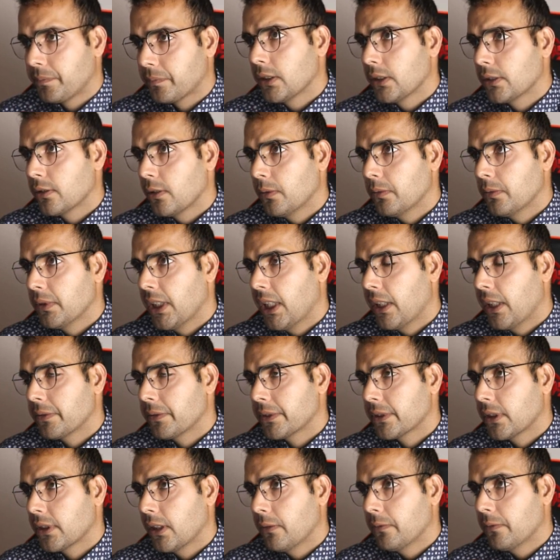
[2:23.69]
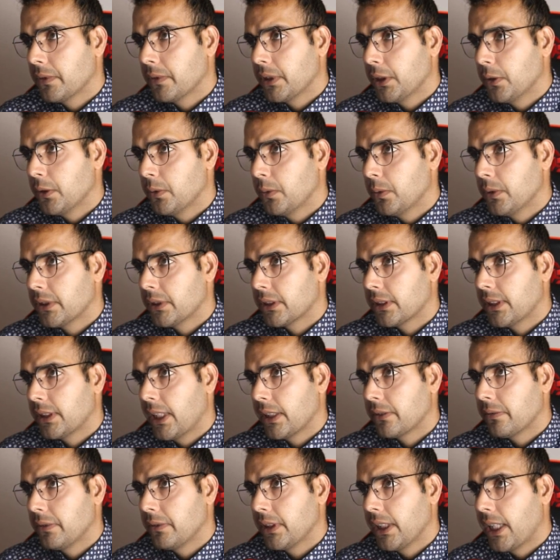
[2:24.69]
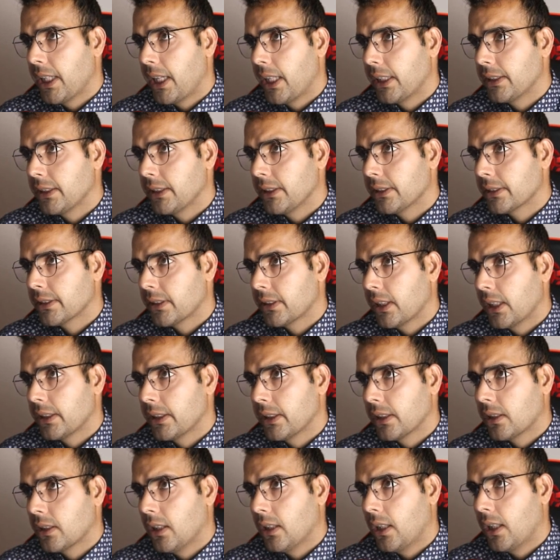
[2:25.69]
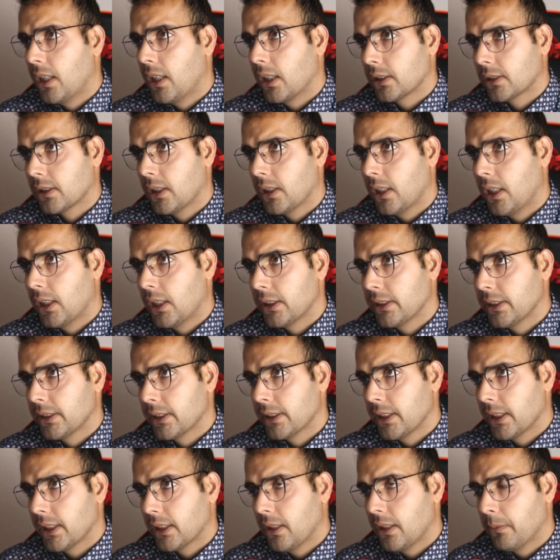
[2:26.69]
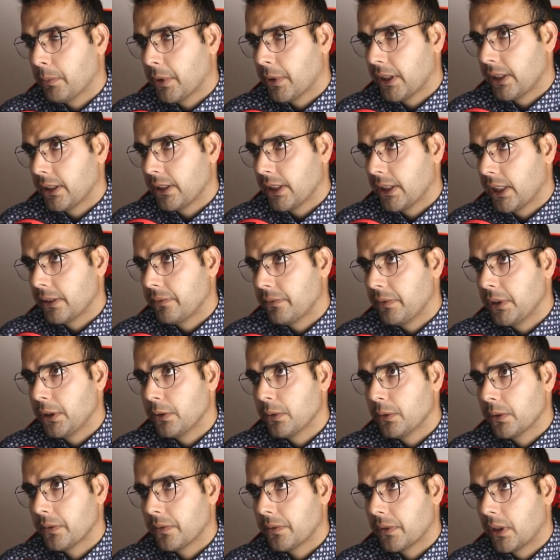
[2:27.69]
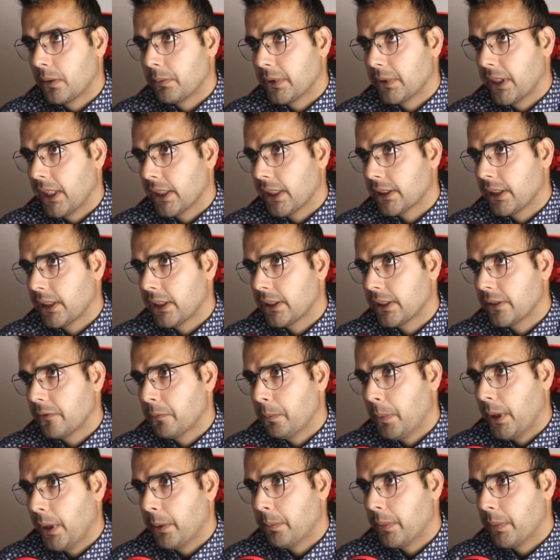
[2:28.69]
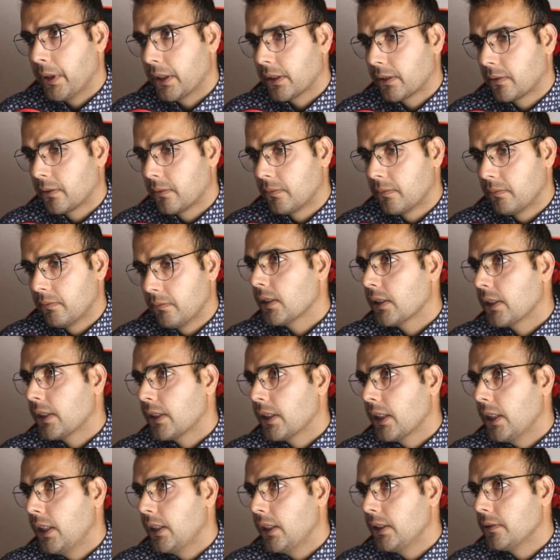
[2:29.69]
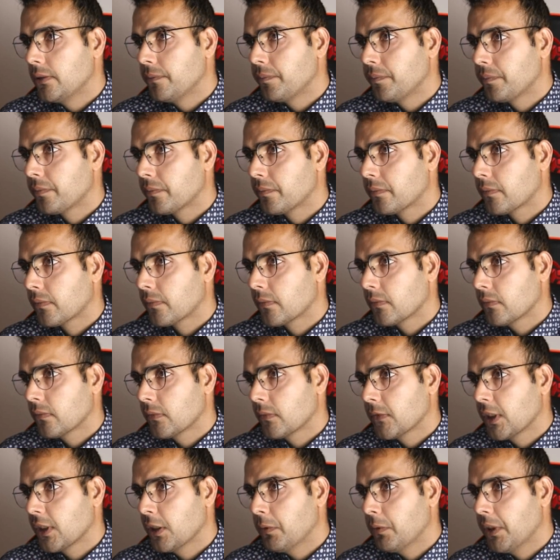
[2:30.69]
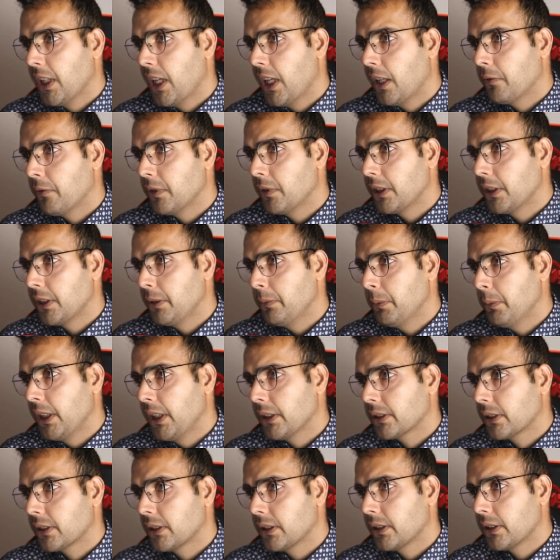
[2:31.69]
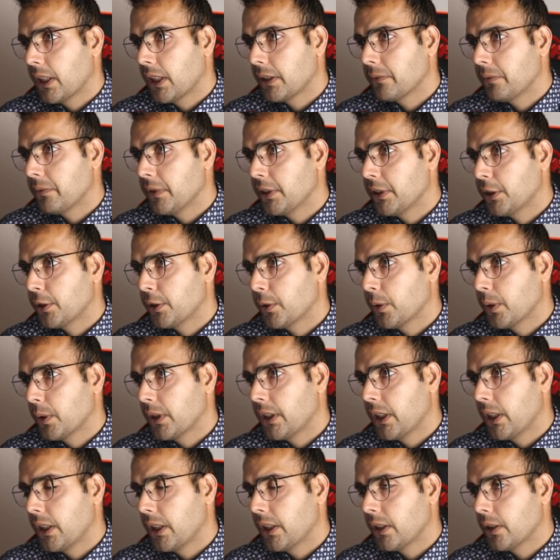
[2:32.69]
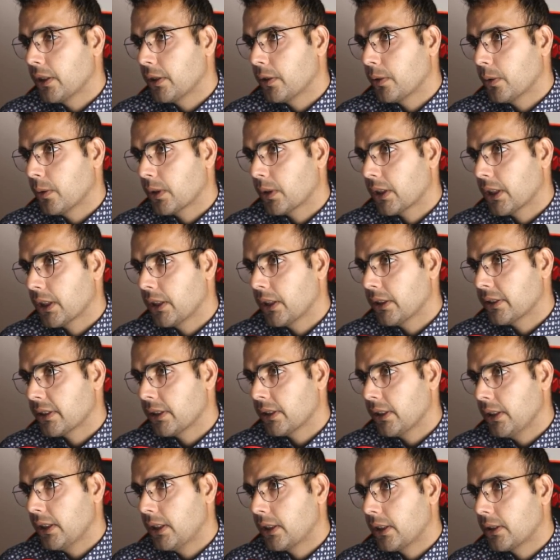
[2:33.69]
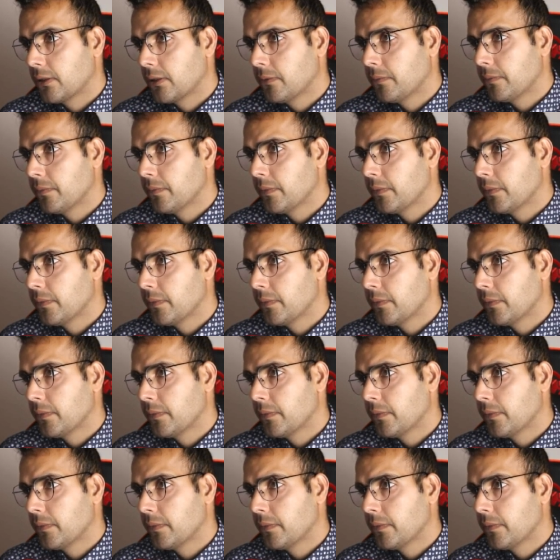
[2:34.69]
So we have some views that we add inside the card. Card is a component that we use from React Native paper. Then we have an image that we show the tokens here.